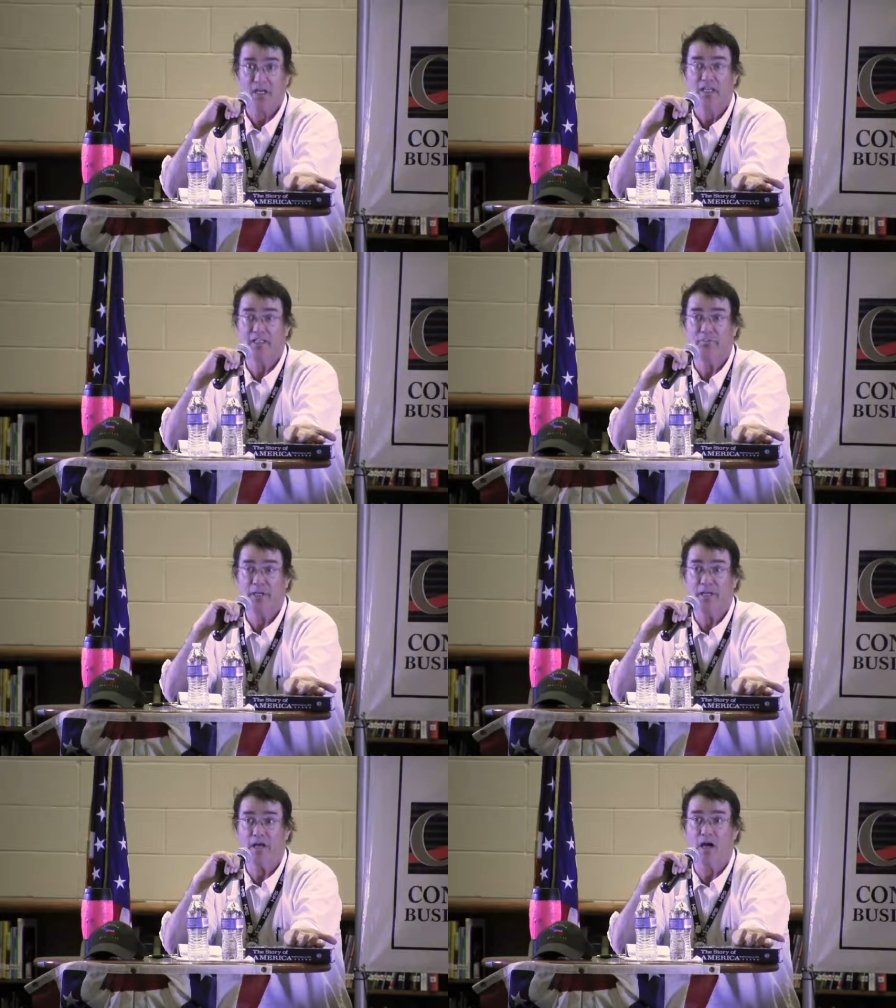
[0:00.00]
has
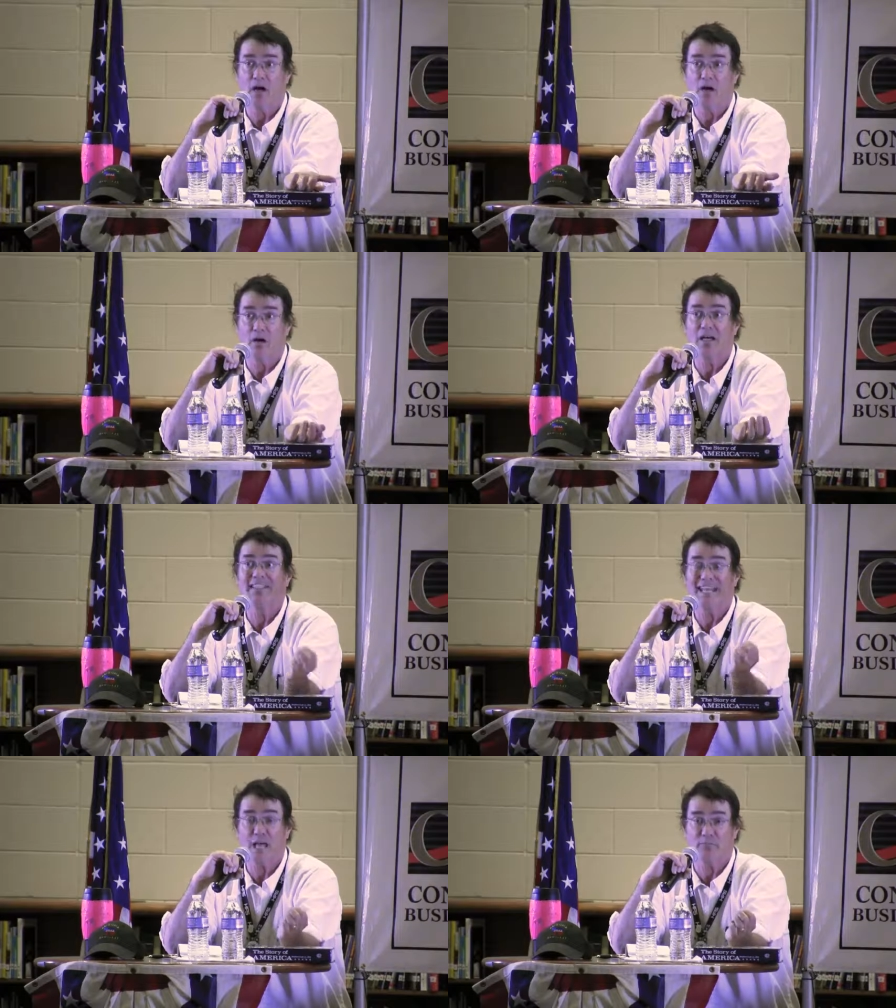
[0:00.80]
been our
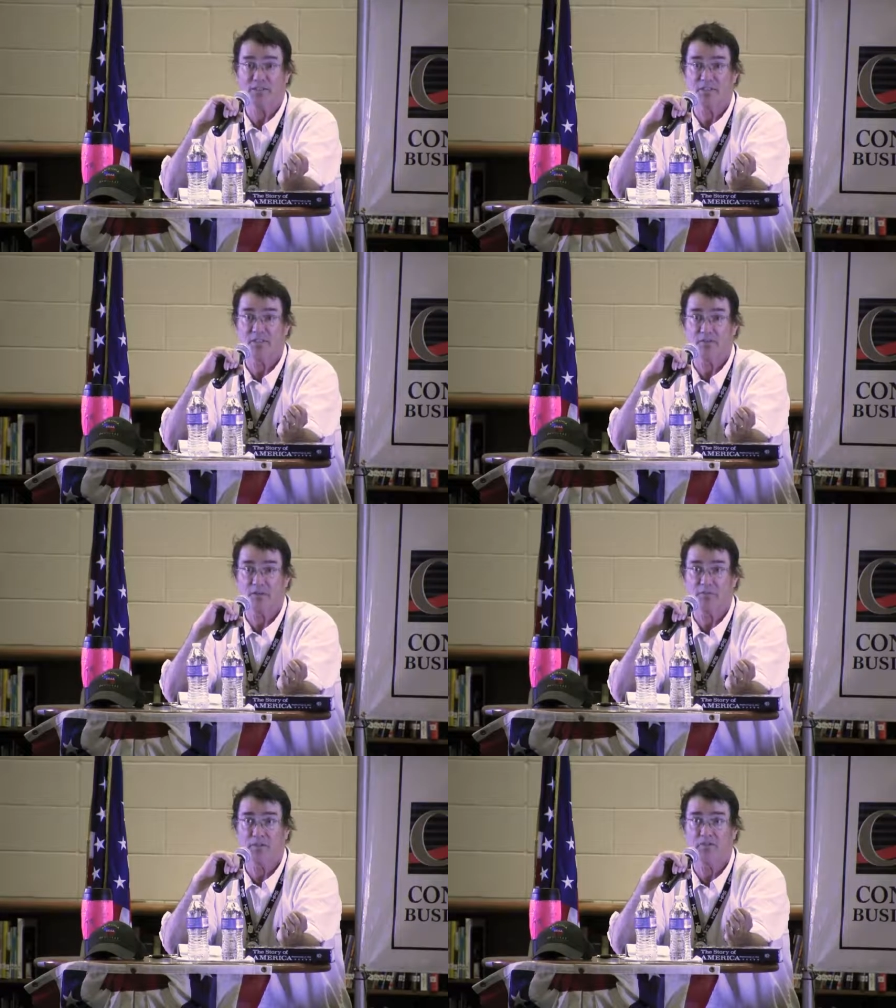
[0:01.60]
attempt to live
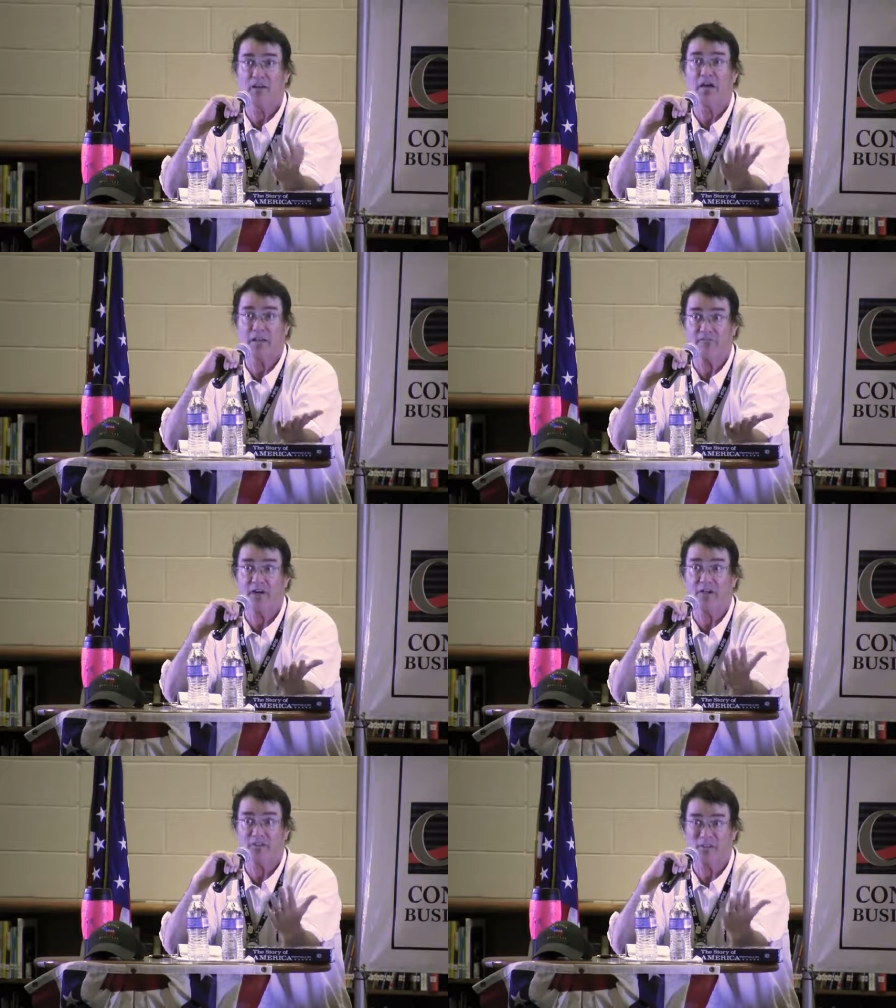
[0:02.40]
up to the Founding
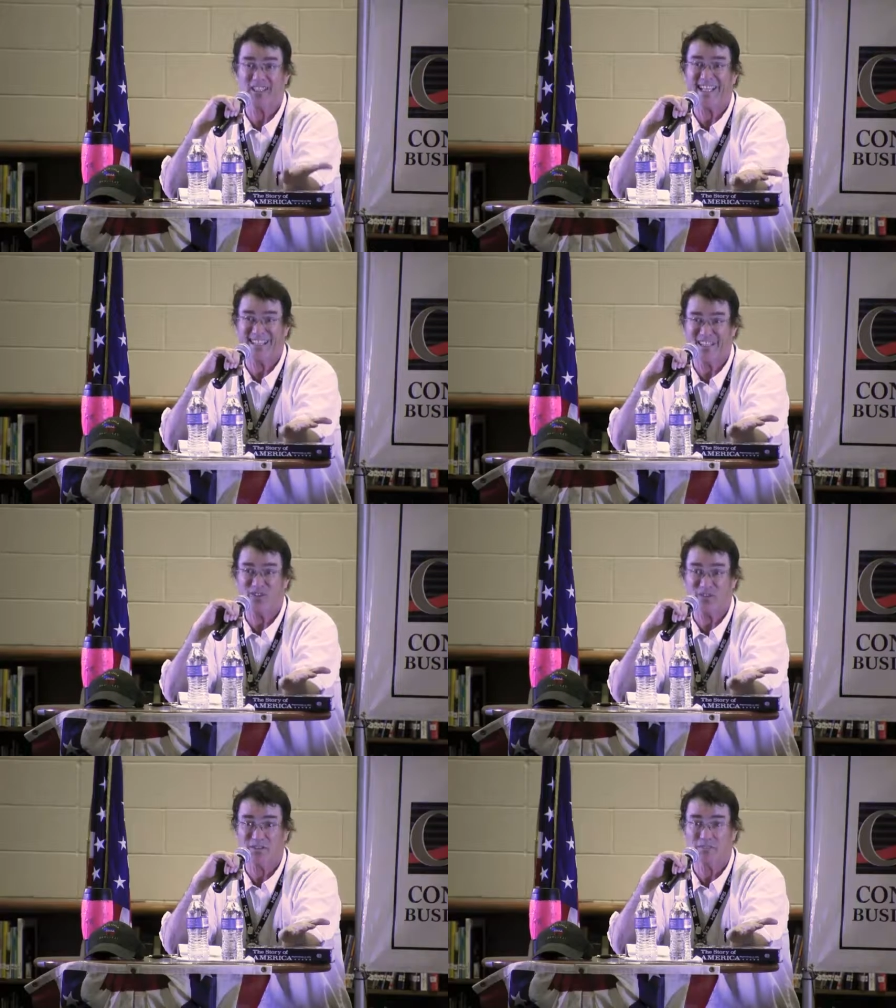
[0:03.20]
Fathers'
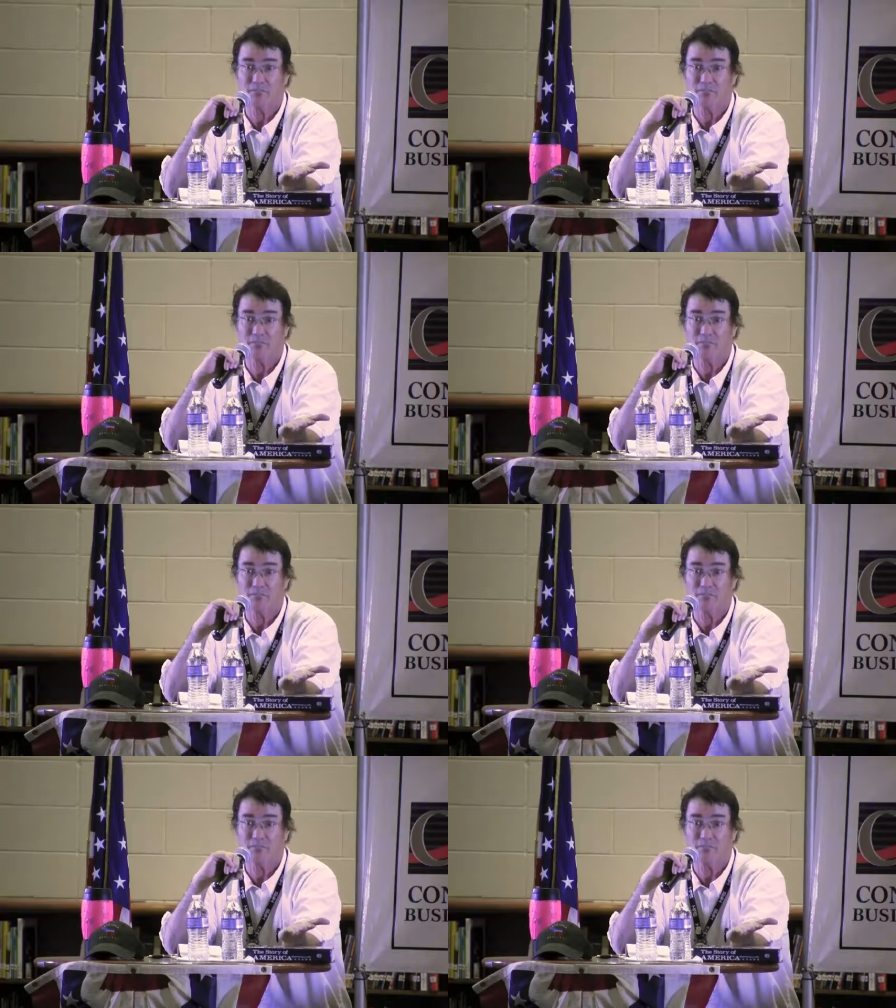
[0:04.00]
ideals.